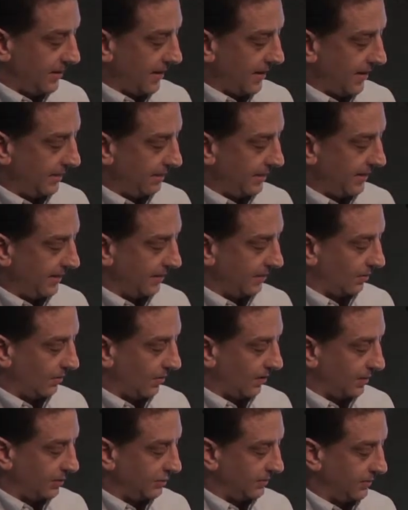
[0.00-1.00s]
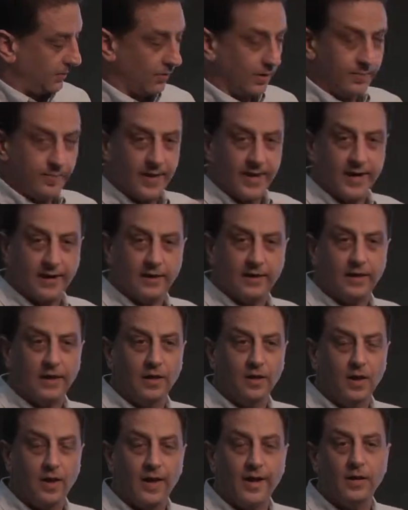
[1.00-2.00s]
and make it larger and automatically
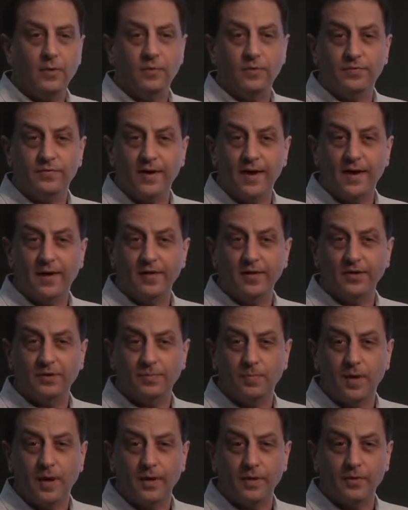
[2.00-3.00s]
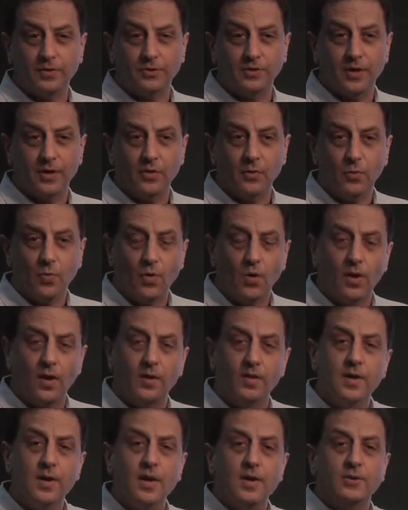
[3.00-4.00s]
align it with various monitors on the
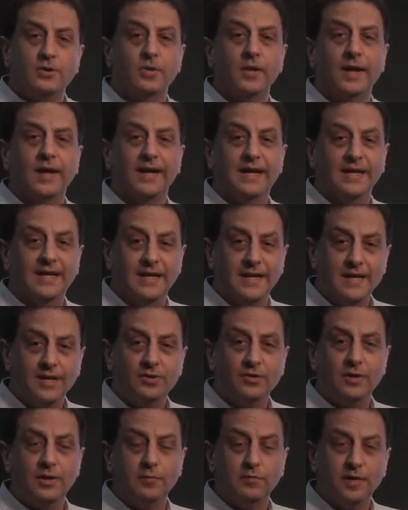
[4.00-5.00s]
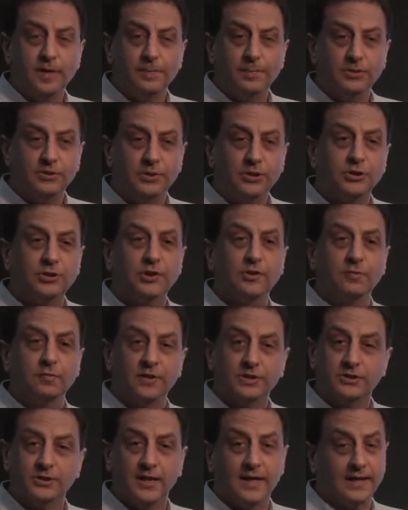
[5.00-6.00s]
wall so that I can easily reposition and
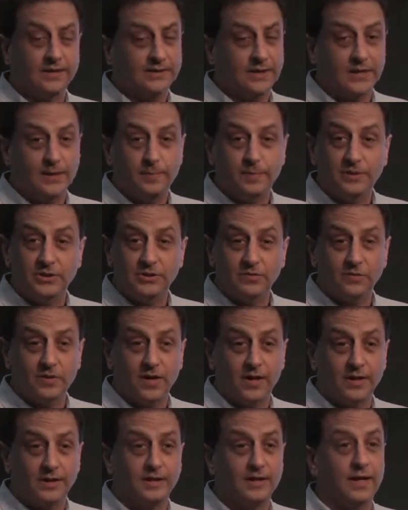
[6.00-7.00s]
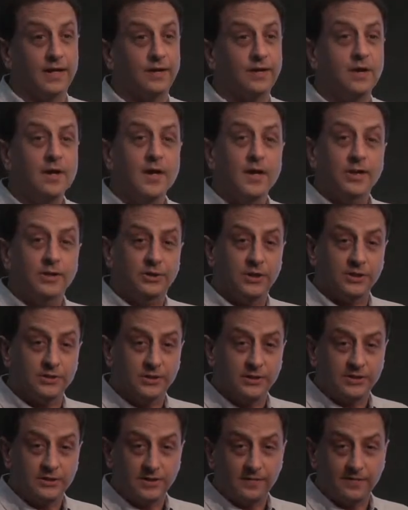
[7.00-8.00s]
resize any piece of content just
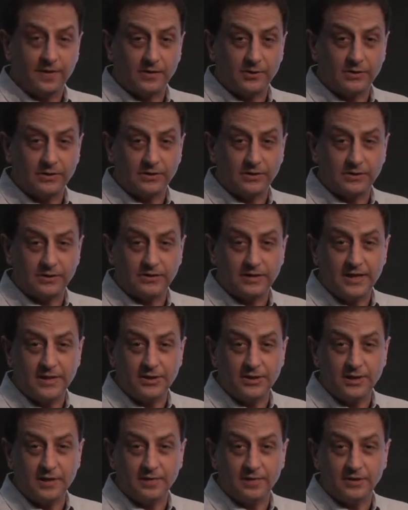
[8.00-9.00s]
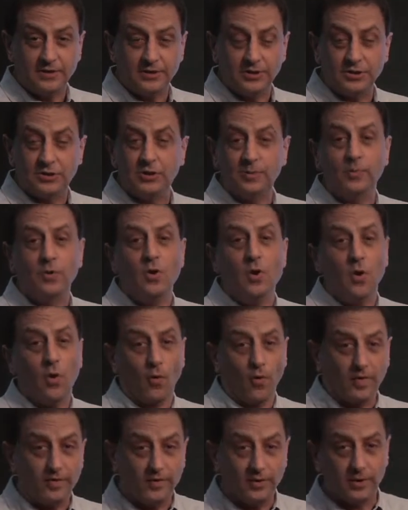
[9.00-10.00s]
as if I was at the stationary system
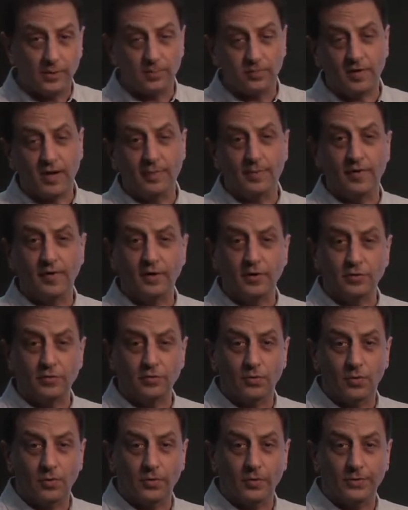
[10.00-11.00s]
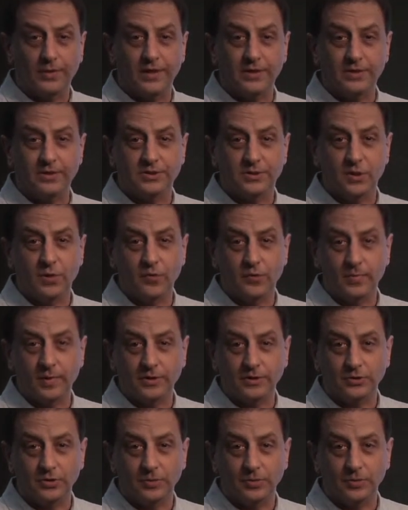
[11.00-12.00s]
or even at the primary control node that you see over my
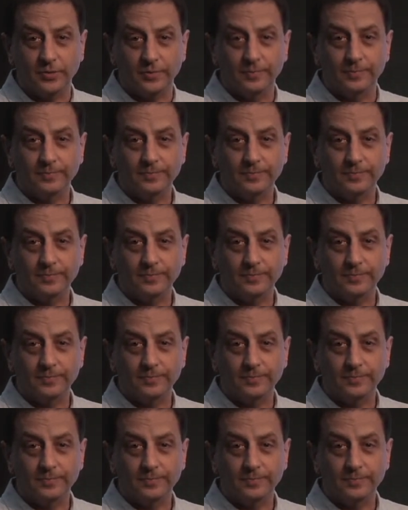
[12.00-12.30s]
shoulder.